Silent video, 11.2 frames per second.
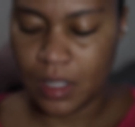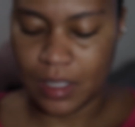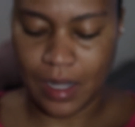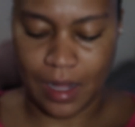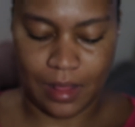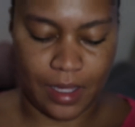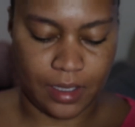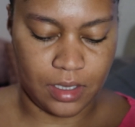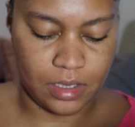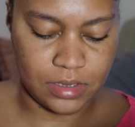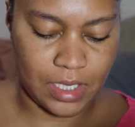And I like
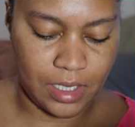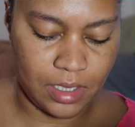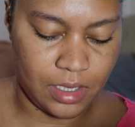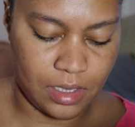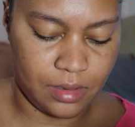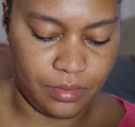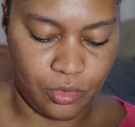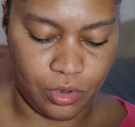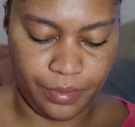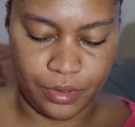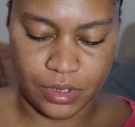it because I can get
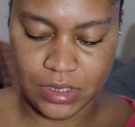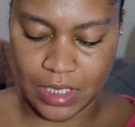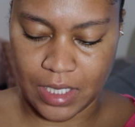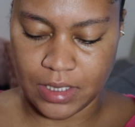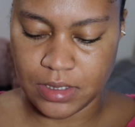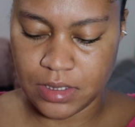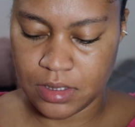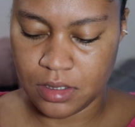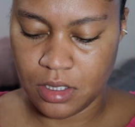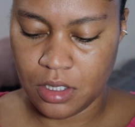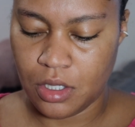more precise
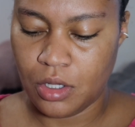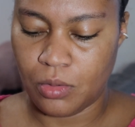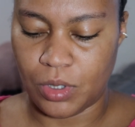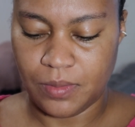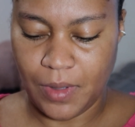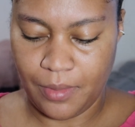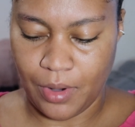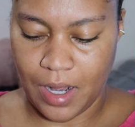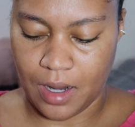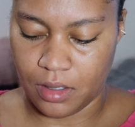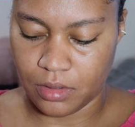with my
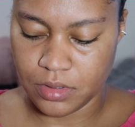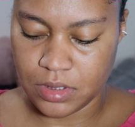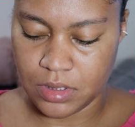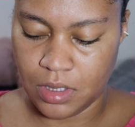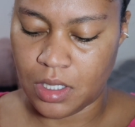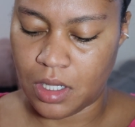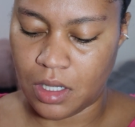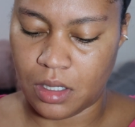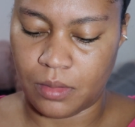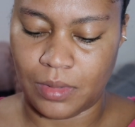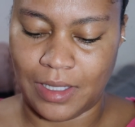brows.
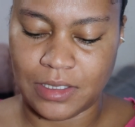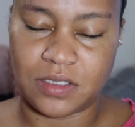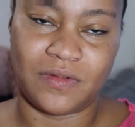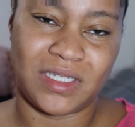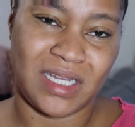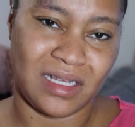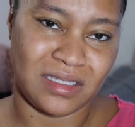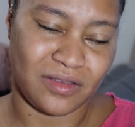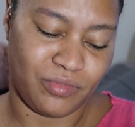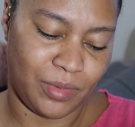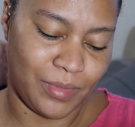Less of a chance
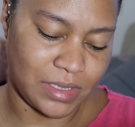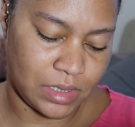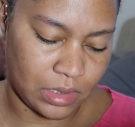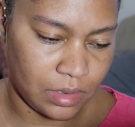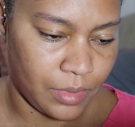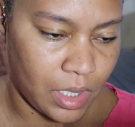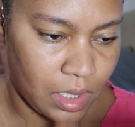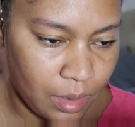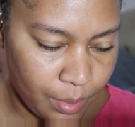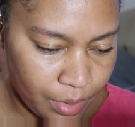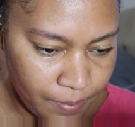of me messing them
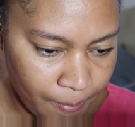up